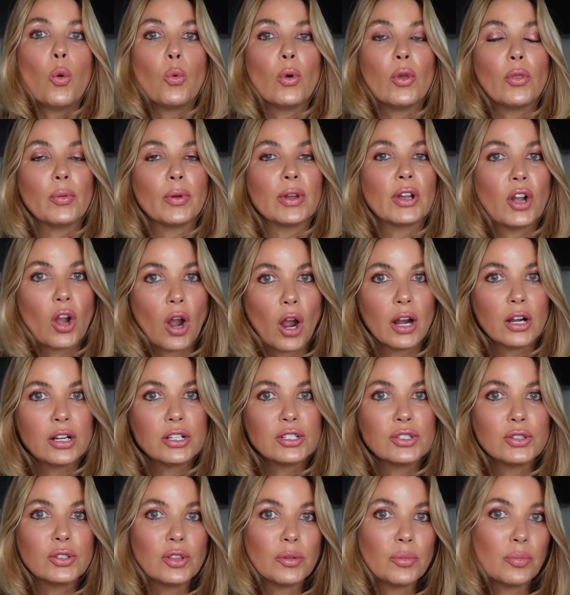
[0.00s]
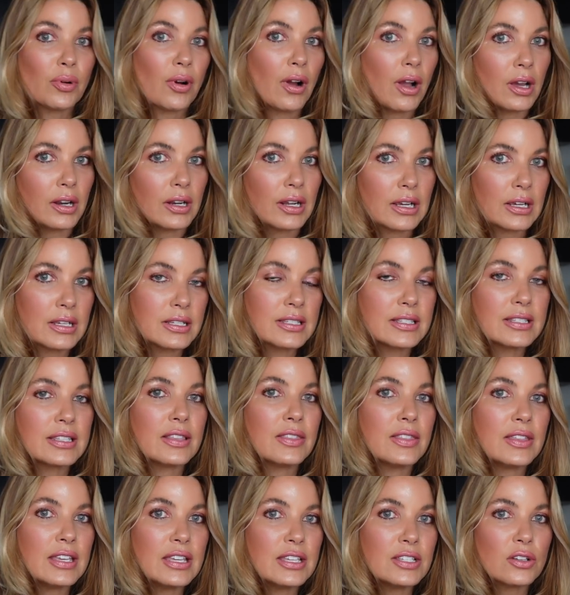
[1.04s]
With regards to the products,
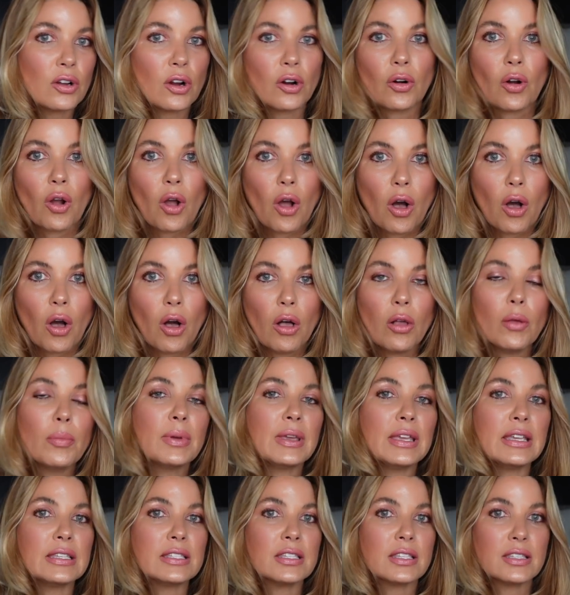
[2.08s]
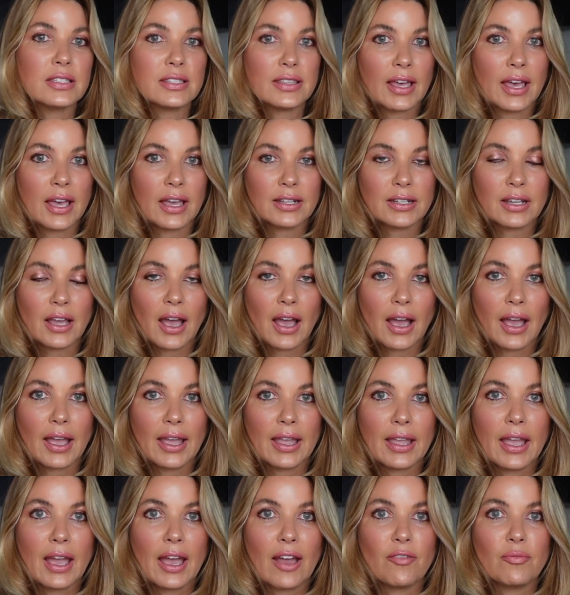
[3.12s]
these are all pieces that I
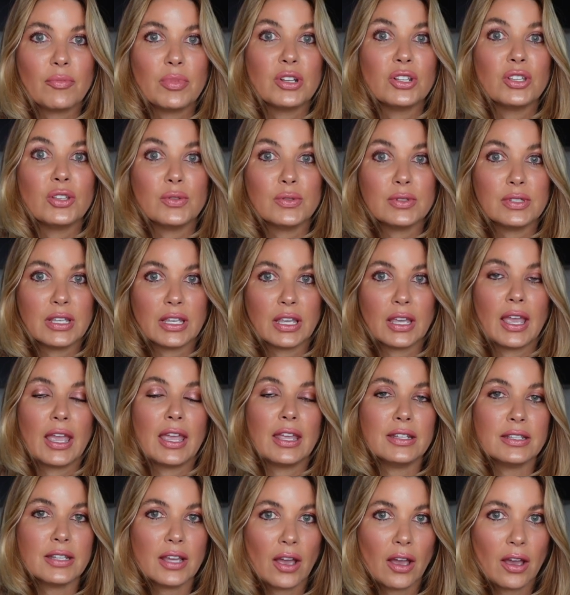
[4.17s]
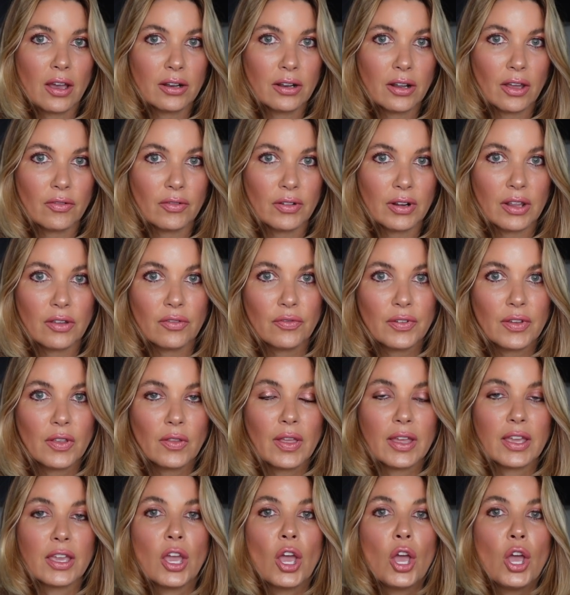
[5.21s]
have been using a ton of and I feel
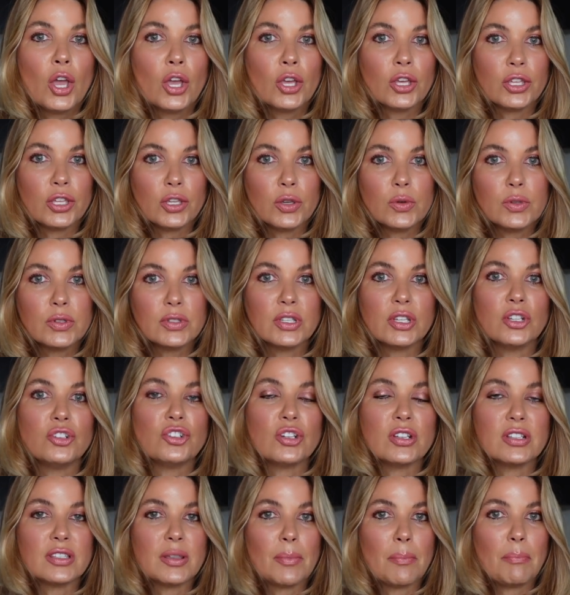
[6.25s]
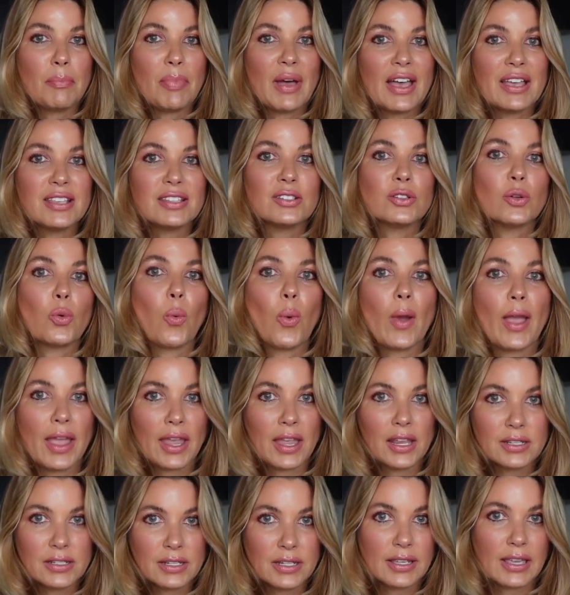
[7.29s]
like usage is the best
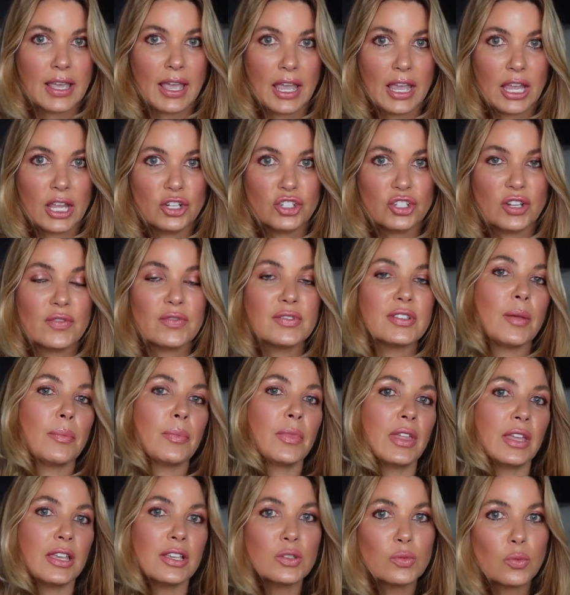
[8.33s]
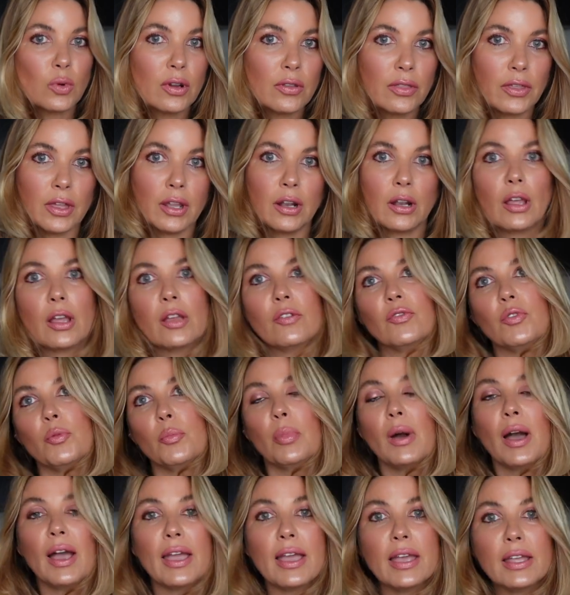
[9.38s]
way to gauge if something is worth it. If you
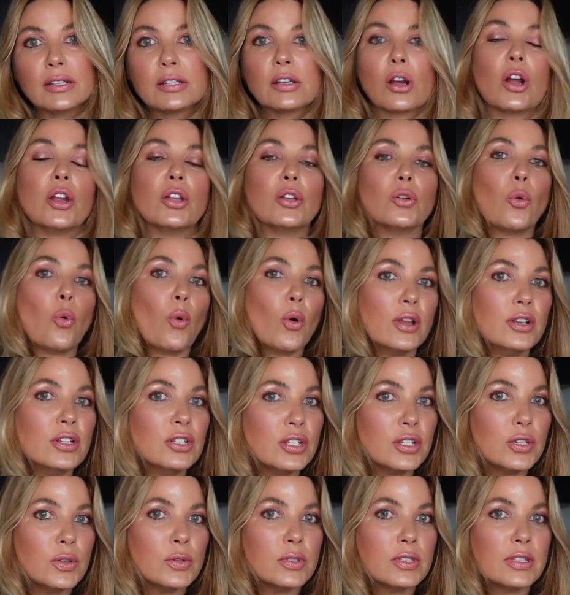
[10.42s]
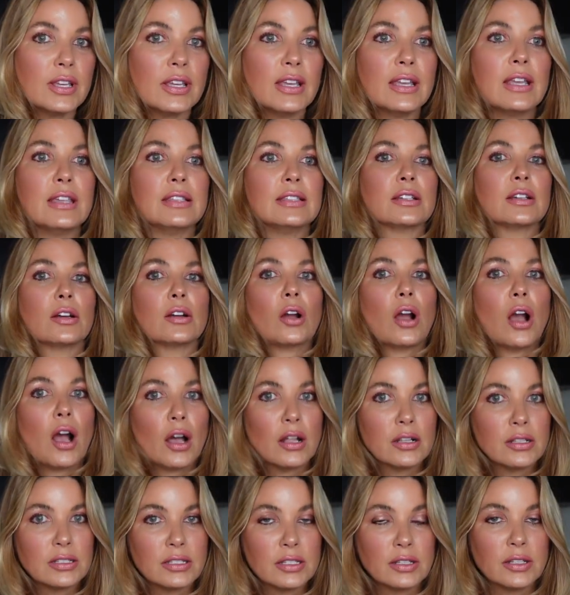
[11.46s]
buy it, are you going to use it? Is it
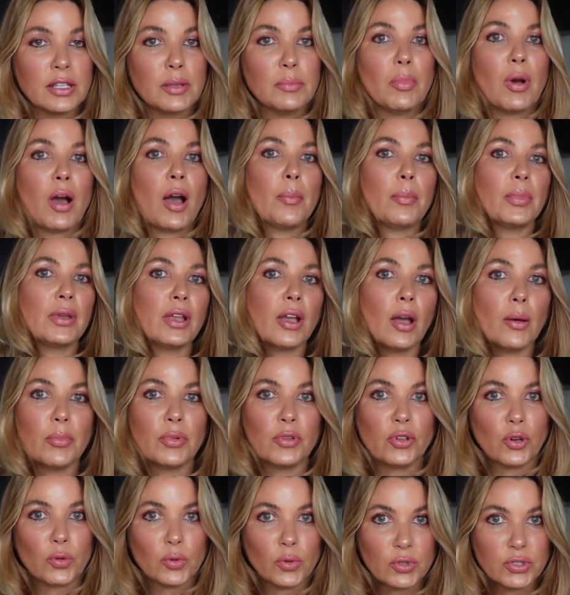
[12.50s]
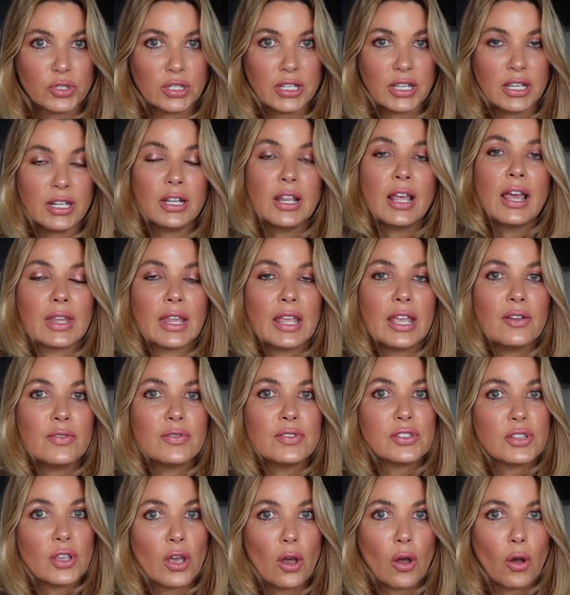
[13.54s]
constantly popping up in your routine? If
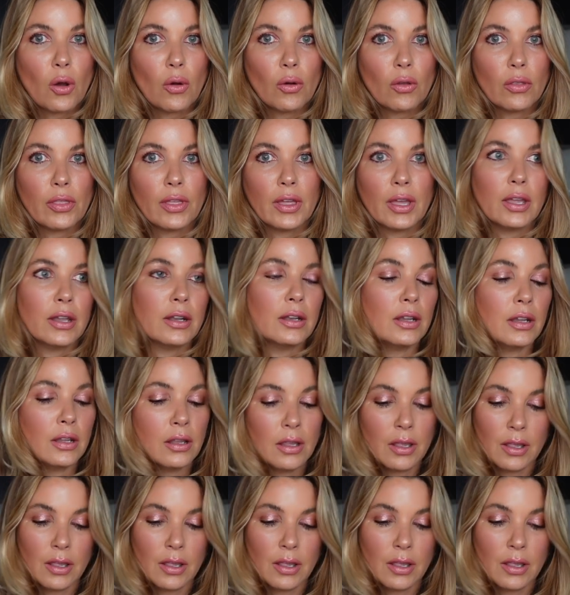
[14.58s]
so, then